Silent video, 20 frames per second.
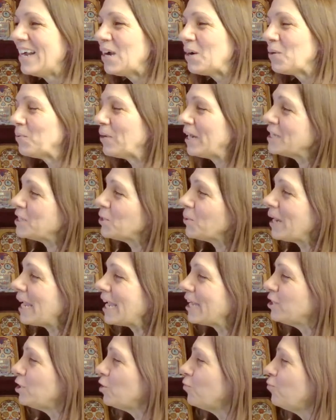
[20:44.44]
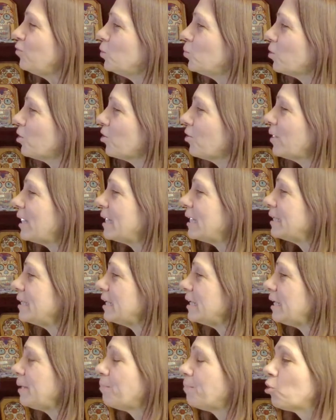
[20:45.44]
Raise your hand if you are an
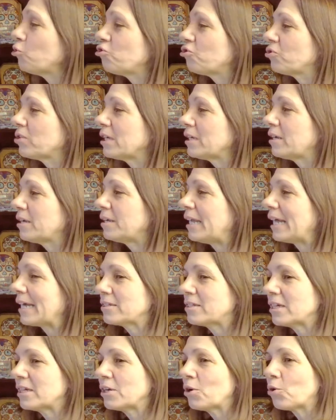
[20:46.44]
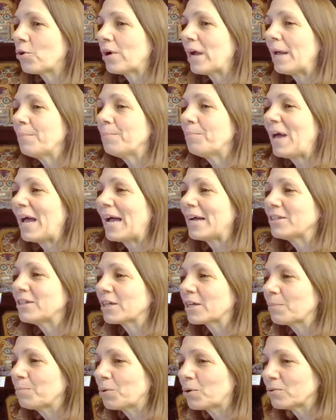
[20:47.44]
emotionally connecting or
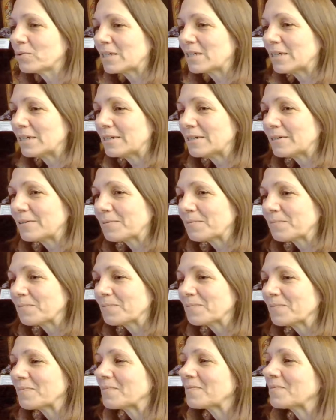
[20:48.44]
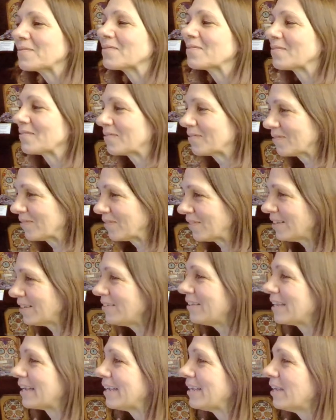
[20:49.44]
empathic person.
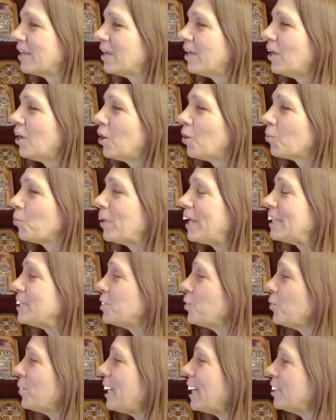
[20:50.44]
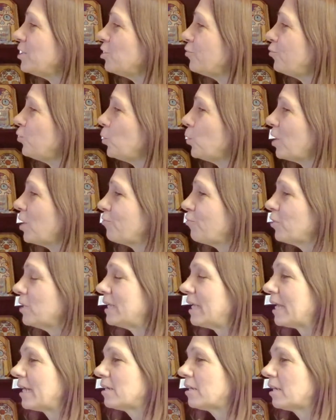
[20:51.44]
Okay. Raise your hand if you ever
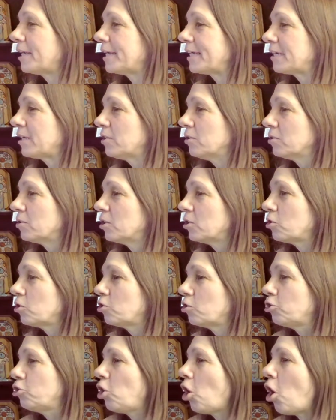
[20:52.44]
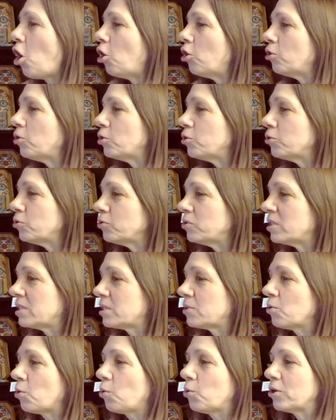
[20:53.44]
get like
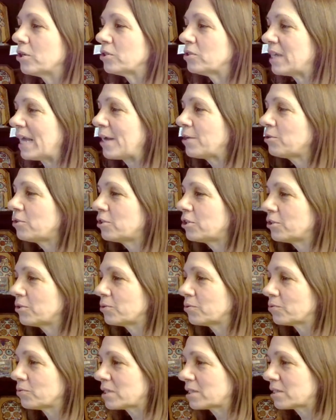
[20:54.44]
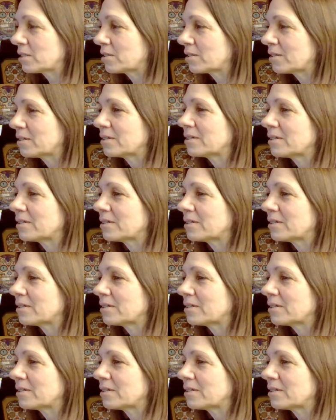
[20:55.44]
codes or downloads.